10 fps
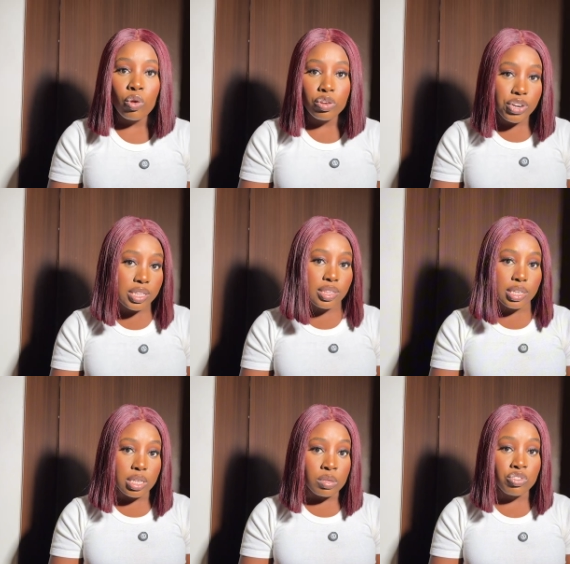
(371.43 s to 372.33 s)
100
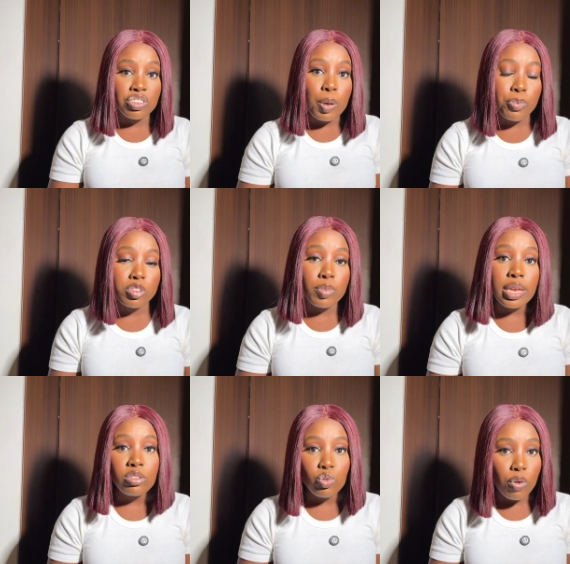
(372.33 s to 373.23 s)
cedis, which is
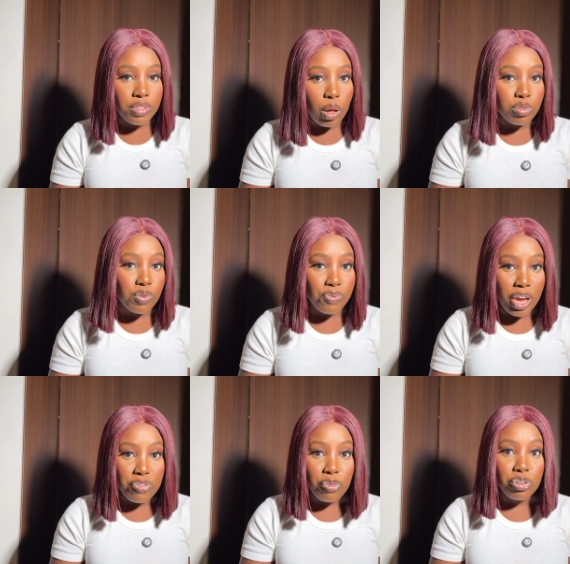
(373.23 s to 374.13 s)
approximately
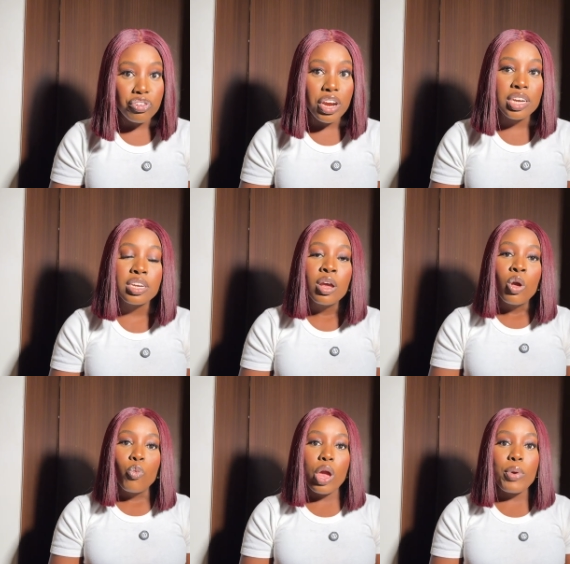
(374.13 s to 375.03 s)
12,500.
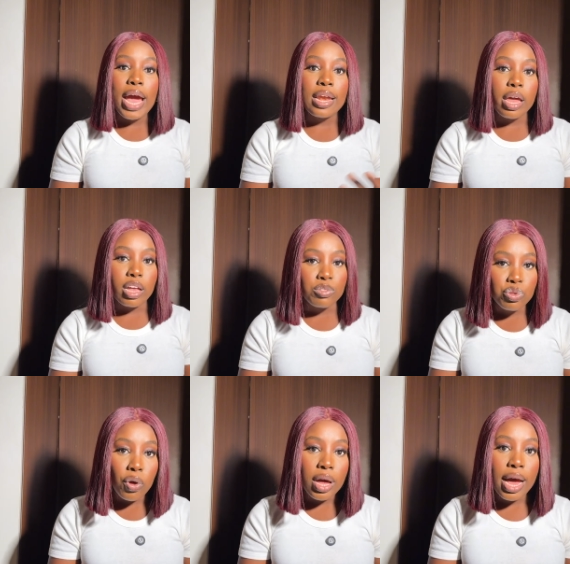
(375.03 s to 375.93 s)
Where we had like a
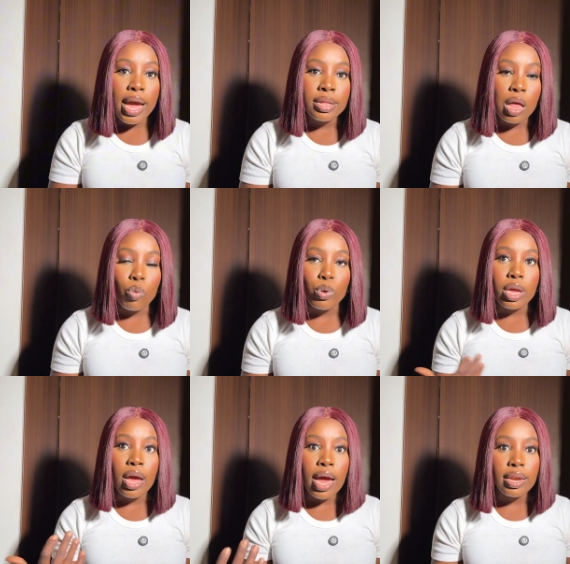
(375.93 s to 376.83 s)
tour guide and
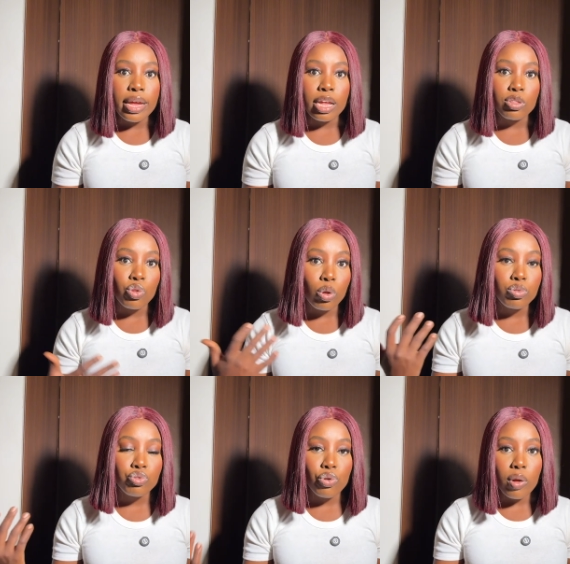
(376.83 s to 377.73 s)
we had like a tour
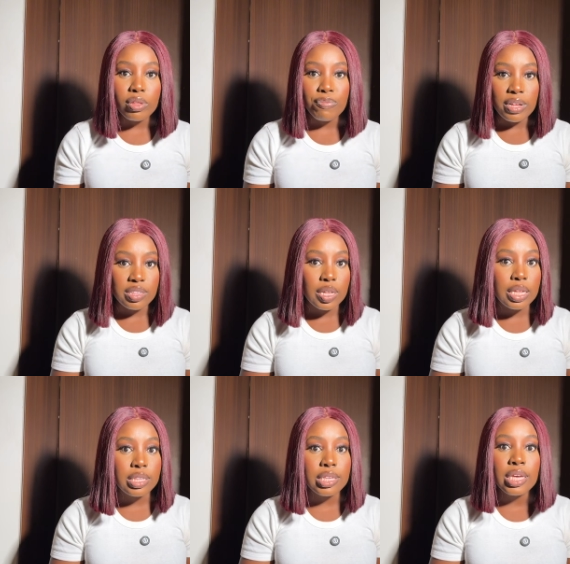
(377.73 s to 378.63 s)
throughout the
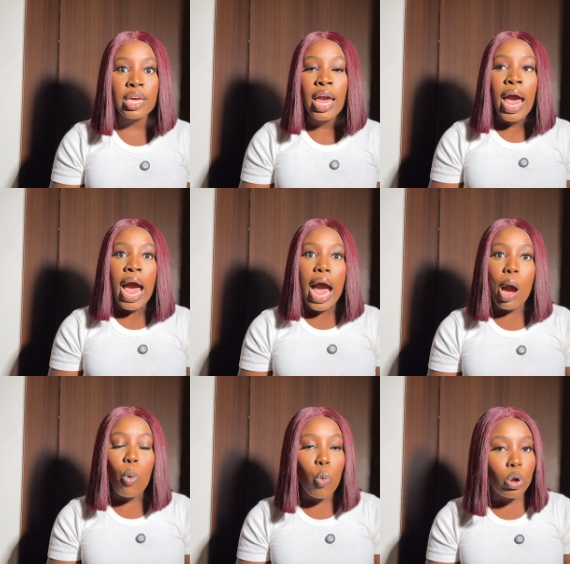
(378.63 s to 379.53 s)
facility
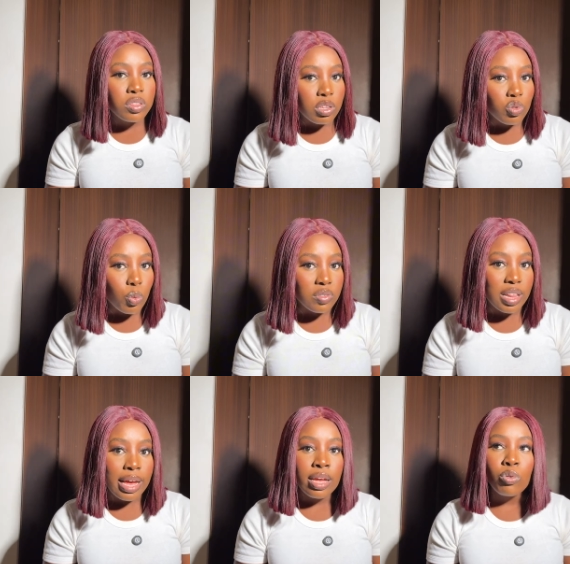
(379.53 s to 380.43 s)
and what it was
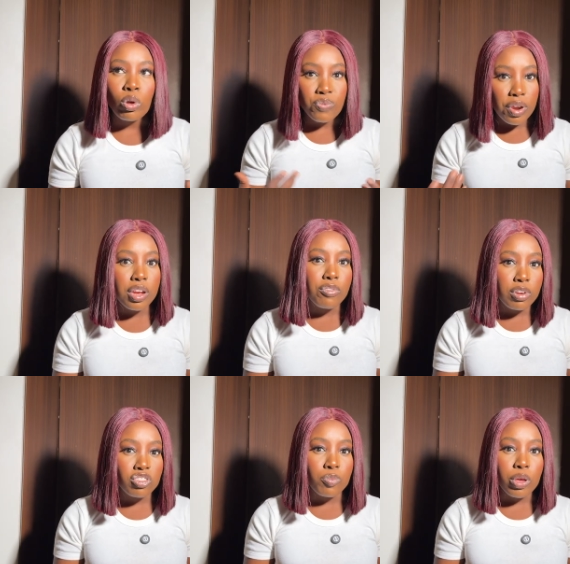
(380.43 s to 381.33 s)
like. It was very
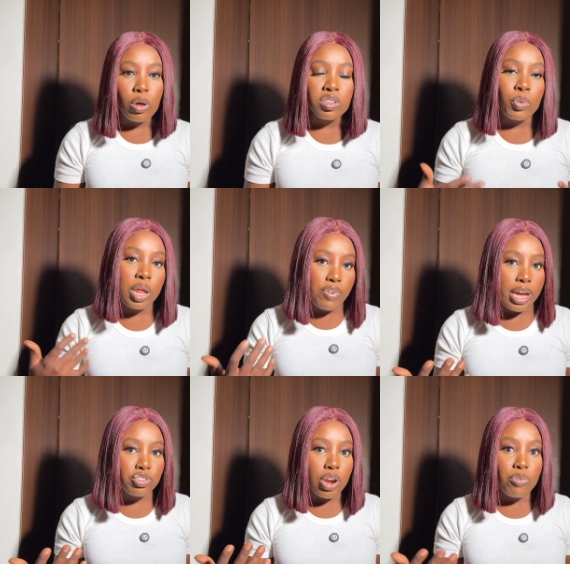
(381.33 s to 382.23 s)
enriching because whenever
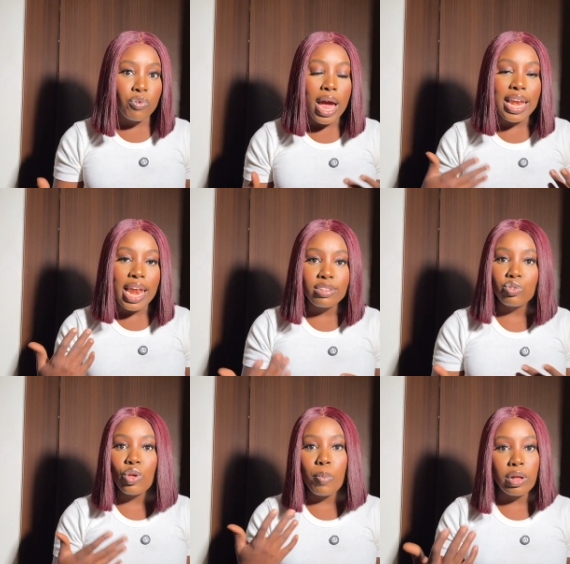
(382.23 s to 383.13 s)
I travel, I like
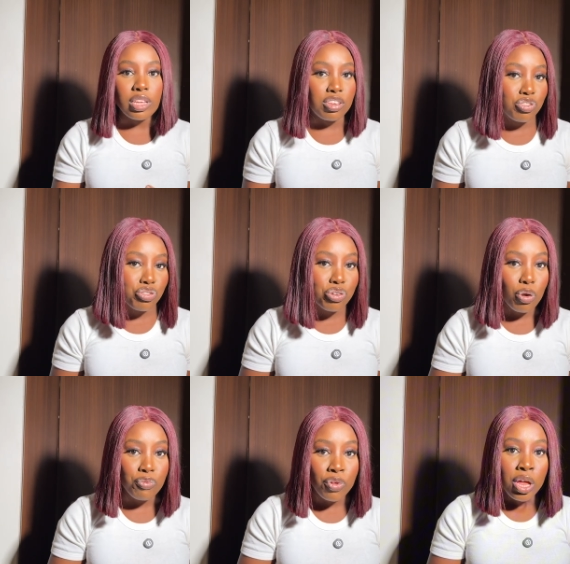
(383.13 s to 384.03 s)
to know about the history of